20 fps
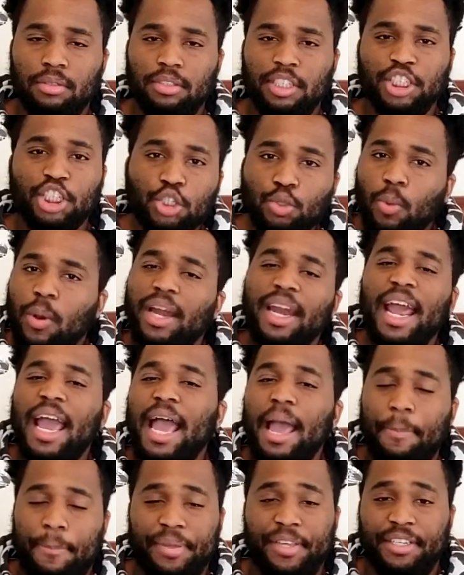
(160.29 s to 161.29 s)
This is what
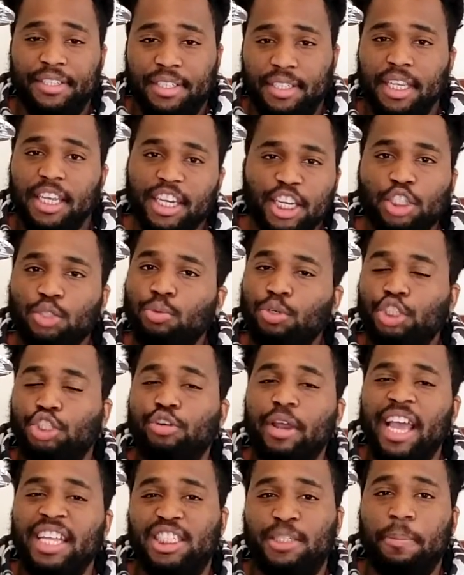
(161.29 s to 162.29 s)
happens. This is what's
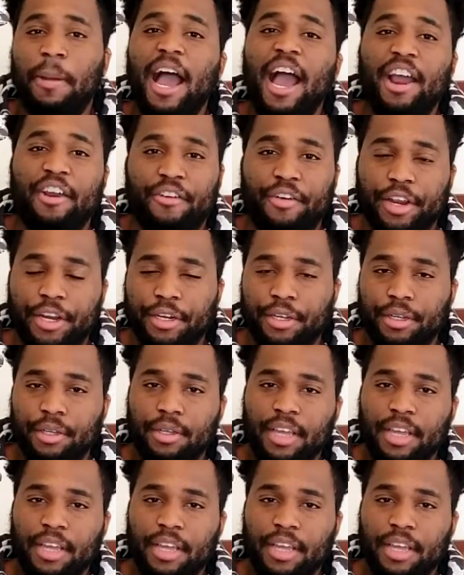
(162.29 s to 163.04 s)
transpiring.